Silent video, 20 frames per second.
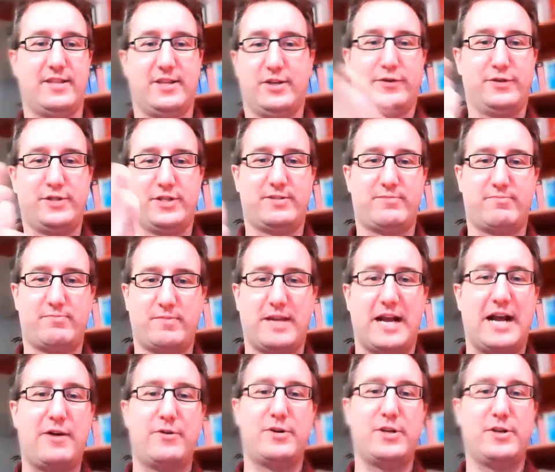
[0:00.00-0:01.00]
You're
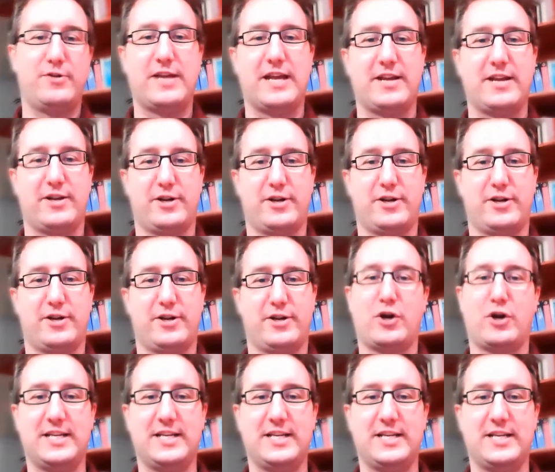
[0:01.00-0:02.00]
just, how do you get your
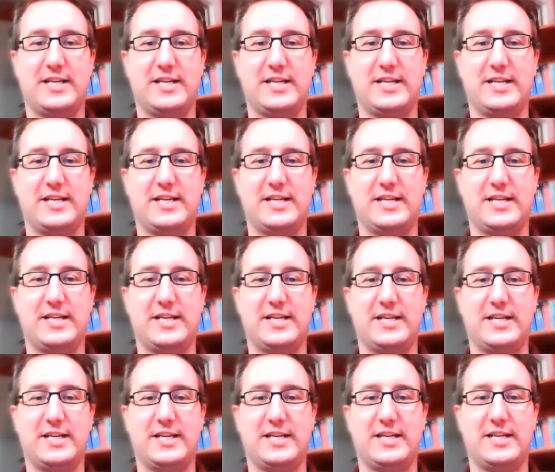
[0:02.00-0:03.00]
content out in
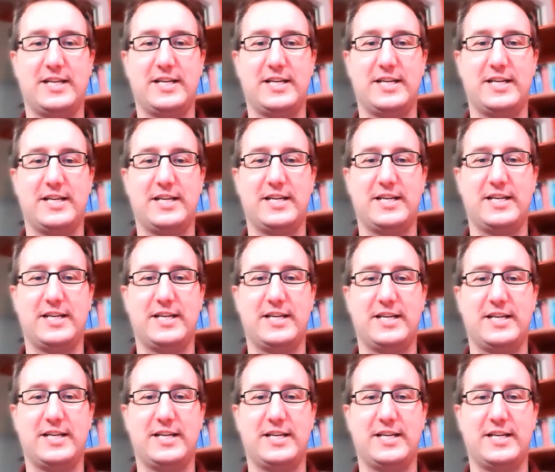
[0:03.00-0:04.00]
terms of
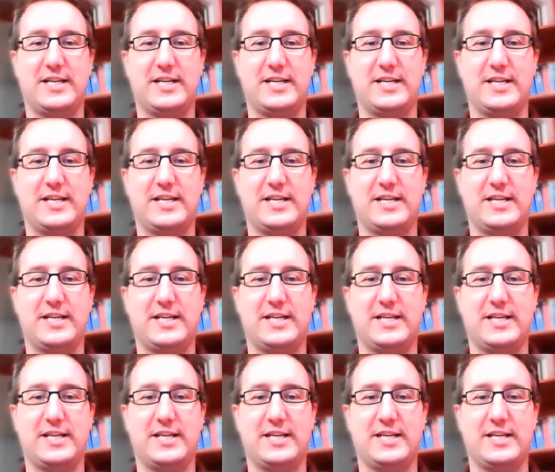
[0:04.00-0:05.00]
making sure you're
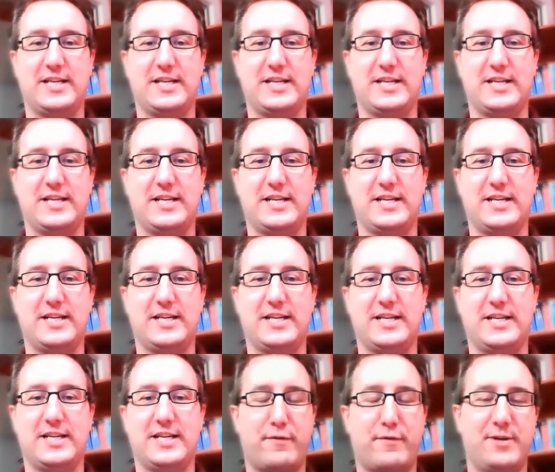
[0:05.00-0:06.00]
accessing the
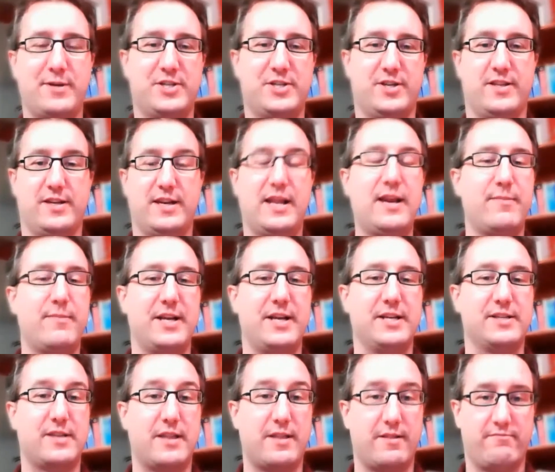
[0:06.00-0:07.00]
content information in the
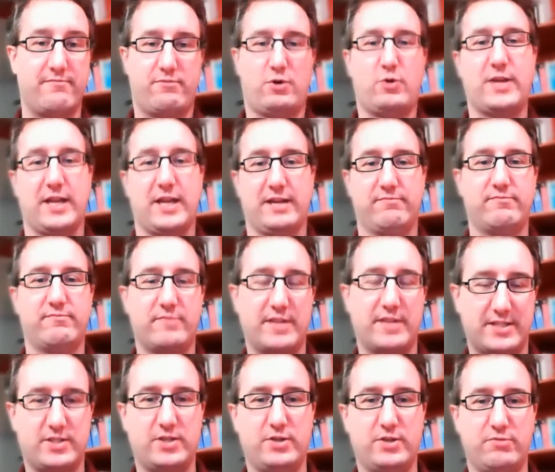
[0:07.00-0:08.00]
database? Okay,
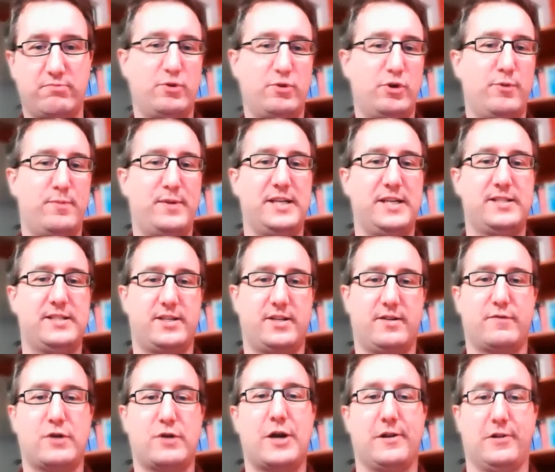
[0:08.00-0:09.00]
that's a new
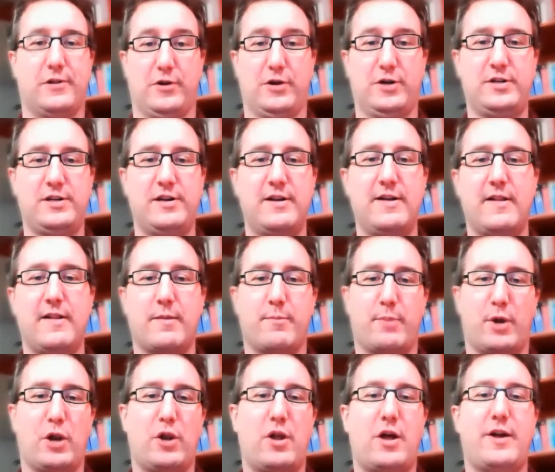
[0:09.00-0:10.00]
piece that you've got to learn.
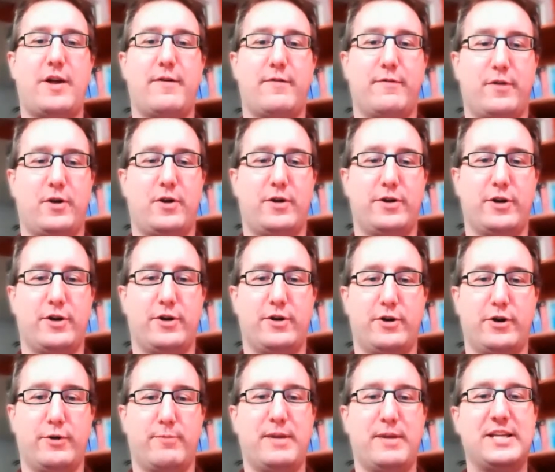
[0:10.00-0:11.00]
But a lot of
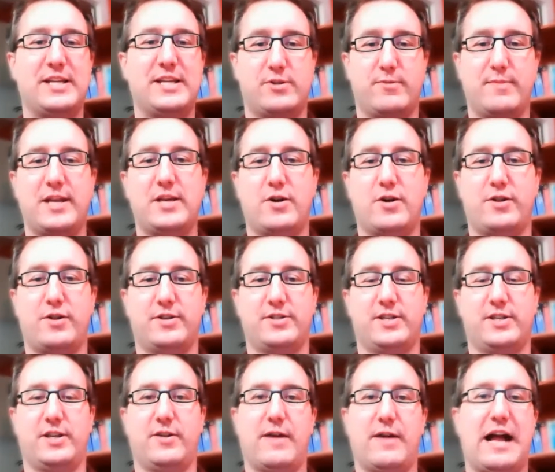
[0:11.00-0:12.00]
your base domain
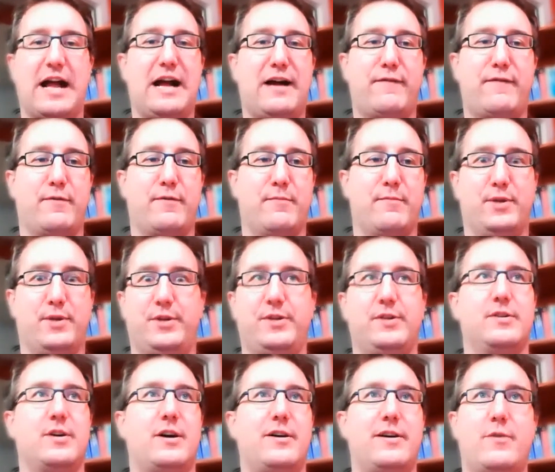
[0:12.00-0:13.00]
knowledge that you have from
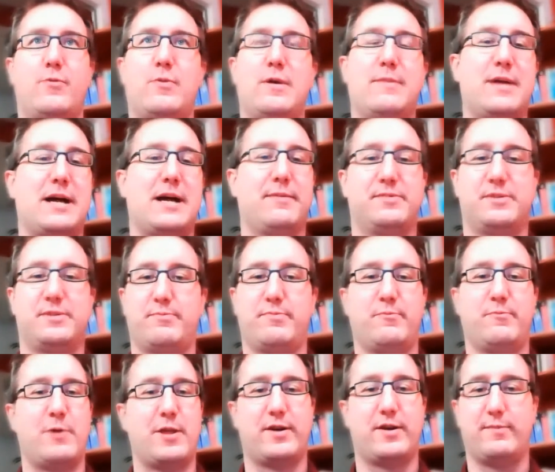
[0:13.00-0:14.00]
building .NET web apps,
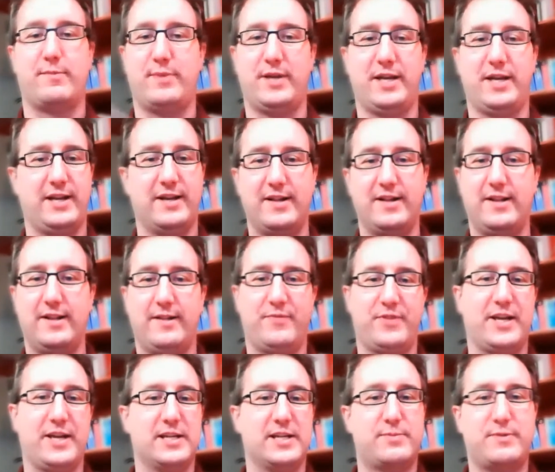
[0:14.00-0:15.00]
whether it be
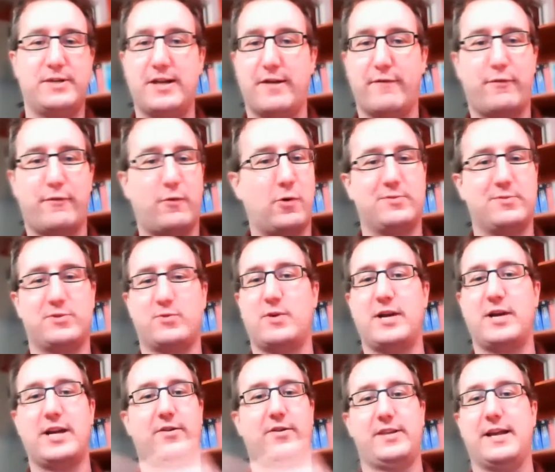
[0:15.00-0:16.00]
the ASP.NET
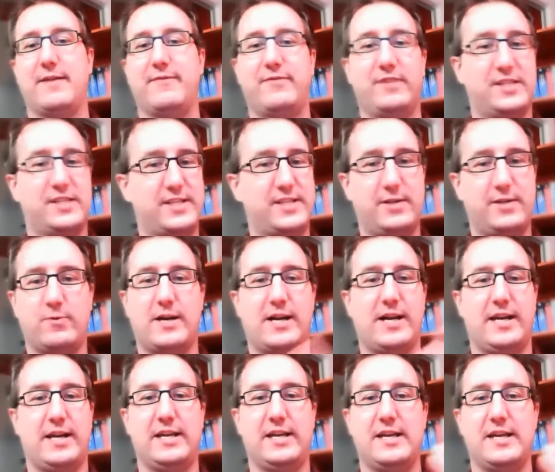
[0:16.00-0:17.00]
Forms way or the MVC
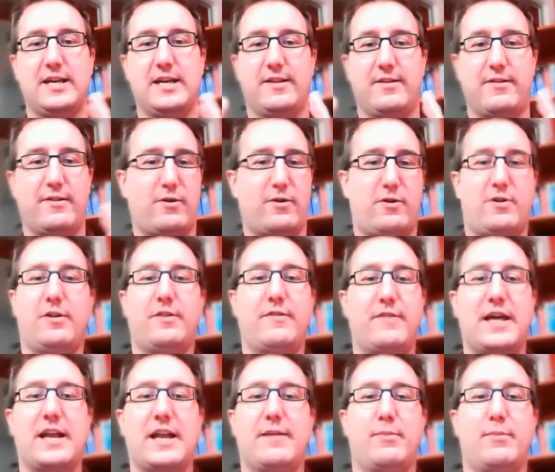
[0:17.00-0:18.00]
way,
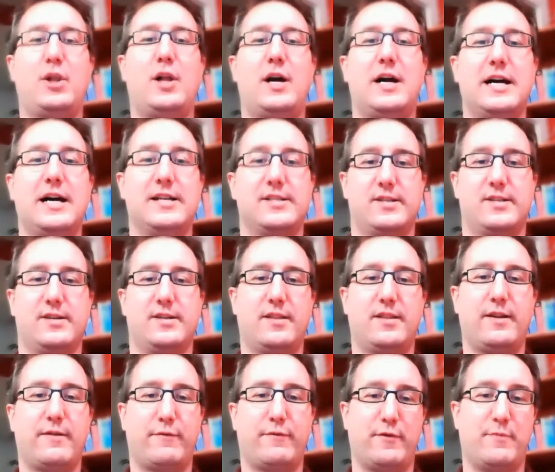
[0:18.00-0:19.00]
all of that applies.
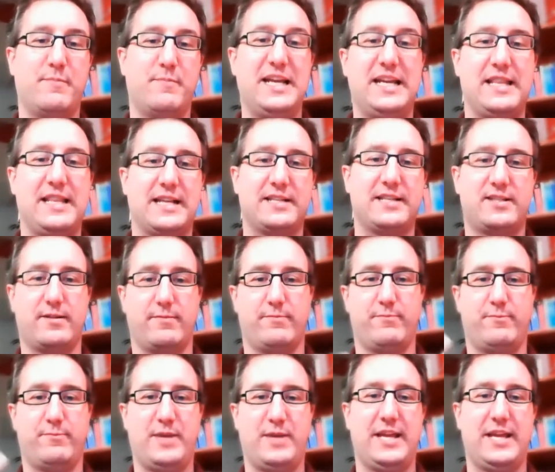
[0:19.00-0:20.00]
And I think for me, that's
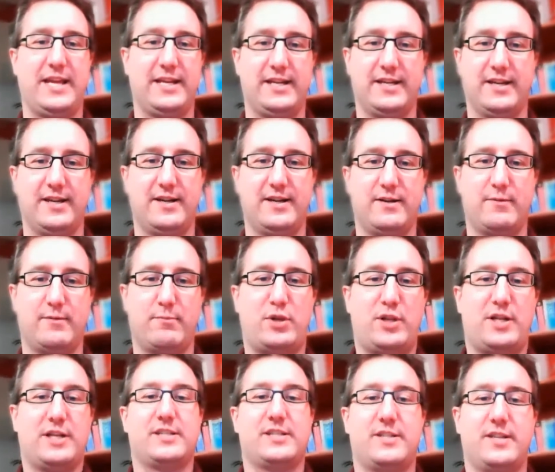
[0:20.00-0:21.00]
the big
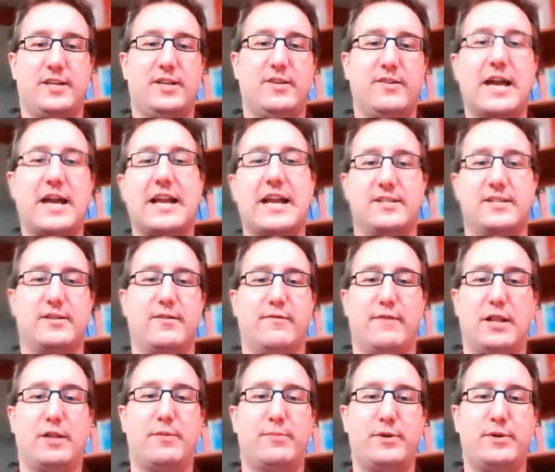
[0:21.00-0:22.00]
plus that you get as
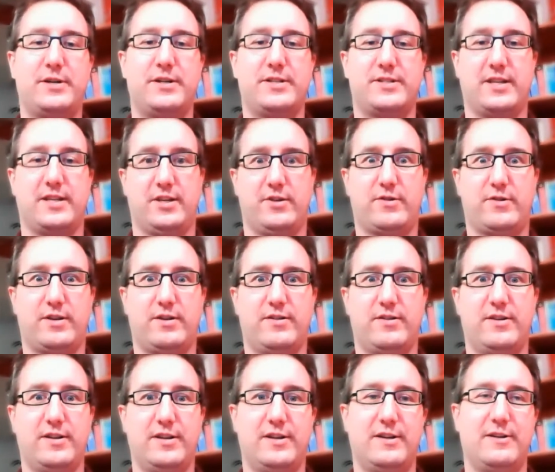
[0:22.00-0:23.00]
a developer, is that you
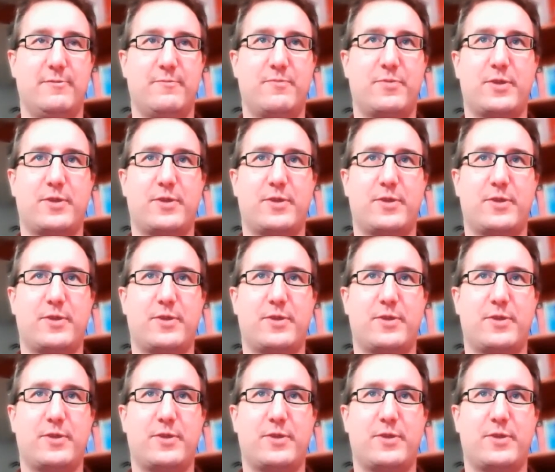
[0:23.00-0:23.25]
can,